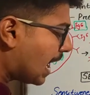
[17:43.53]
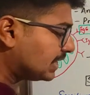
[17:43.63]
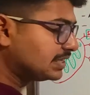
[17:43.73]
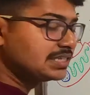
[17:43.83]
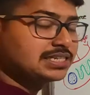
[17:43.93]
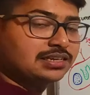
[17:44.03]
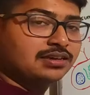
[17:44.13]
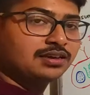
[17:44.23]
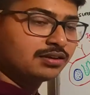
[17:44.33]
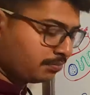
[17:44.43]
Ig.
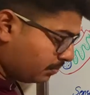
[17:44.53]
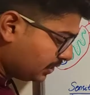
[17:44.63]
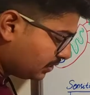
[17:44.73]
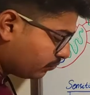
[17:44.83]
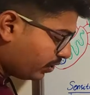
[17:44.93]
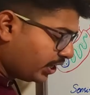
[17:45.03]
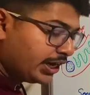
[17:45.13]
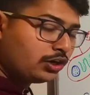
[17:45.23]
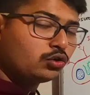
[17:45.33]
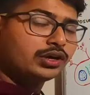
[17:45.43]
Means we
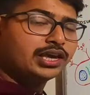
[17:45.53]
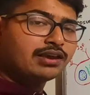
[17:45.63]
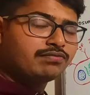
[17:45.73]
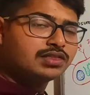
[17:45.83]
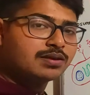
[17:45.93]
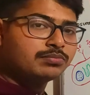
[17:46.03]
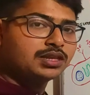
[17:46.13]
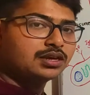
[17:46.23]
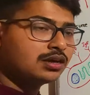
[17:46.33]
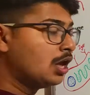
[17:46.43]
need to give them
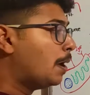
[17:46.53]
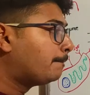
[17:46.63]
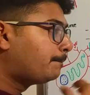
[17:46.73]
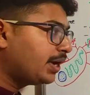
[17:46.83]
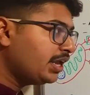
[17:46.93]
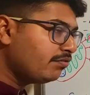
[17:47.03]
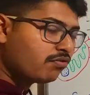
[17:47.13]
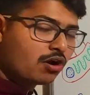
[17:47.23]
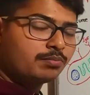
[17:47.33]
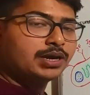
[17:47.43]
the
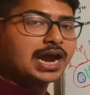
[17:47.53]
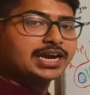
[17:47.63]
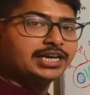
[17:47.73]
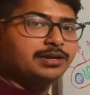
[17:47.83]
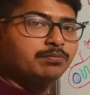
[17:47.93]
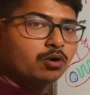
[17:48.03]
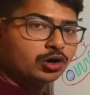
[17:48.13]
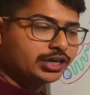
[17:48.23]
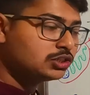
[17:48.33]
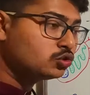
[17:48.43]
pre-formed
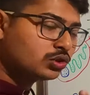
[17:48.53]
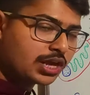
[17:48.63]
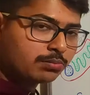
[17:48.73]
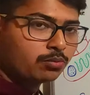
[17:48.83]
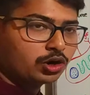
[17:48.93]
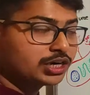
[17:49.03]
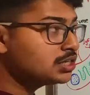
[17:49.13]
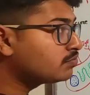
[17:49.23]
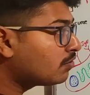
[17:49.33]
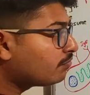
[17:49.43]
antibodies to their
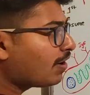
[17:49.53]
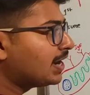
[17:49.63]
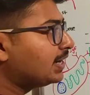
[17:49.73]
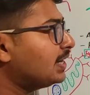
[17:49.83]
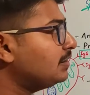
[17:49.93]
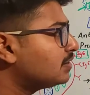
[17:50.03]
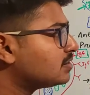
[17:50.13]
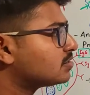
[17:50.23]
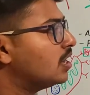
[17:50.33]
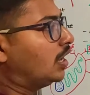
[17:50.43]
bodies for fighting
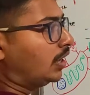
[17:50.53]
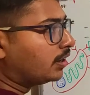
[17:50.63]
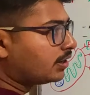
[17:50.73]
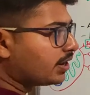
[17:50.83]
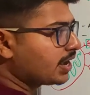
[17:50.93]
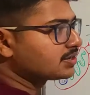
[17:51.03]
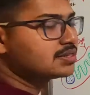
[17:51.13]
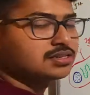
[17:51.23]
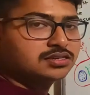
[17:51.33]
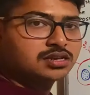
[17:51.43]
these
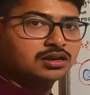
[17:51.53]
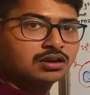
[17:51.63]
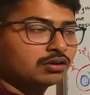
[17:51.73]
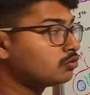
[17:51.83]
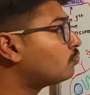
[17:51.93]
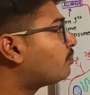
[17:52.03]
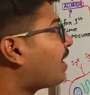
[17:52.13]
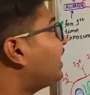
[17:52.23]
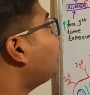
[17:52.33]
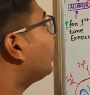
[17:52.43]
reactions, to
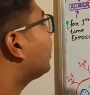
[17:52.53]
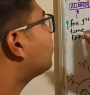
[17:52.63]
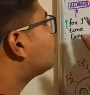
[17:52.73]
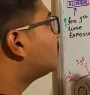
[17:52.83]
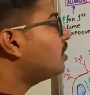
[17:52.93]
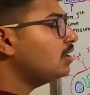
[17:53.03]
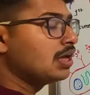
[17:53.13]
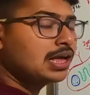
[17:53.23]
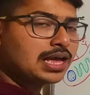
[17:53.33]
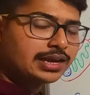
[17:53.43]
fight against the
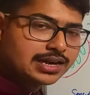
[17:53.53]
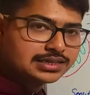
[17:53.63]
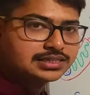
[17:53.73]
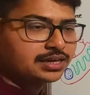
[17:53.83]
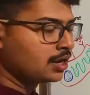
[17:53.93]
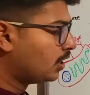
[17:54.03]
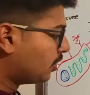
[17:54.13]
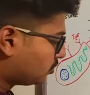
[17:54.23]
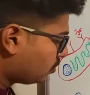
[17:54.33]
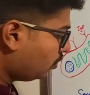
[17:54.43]
allergen.
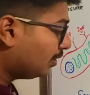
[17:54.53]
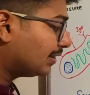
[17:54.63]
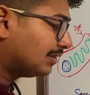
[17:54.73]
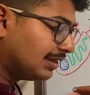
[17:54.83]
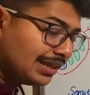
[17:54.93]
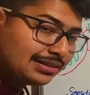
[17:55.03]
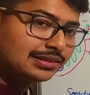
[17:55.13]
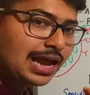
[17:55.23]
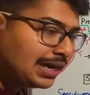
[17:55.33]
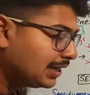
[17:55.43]
So
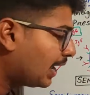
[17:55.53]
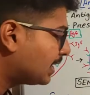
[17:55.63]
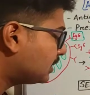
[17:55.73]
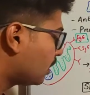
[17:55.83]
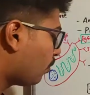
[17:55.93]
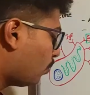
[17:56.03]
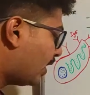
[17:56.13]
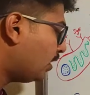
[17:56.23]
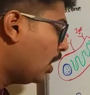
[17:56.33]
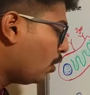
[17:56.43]
in that case,
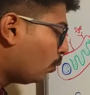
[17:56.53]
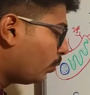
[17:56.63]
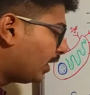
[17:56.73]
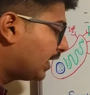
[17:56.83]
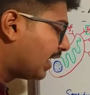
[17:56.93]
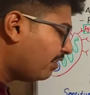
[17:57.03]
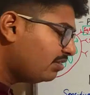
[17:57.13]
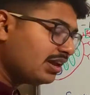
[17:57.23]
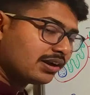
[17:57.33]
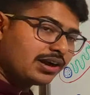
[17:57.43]
when we
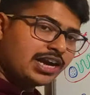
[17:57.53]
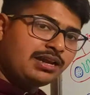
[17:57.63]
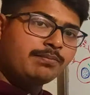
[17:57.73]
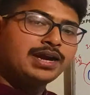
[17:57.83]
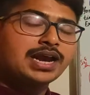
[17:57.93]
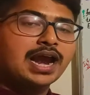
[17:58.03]
give the ready-made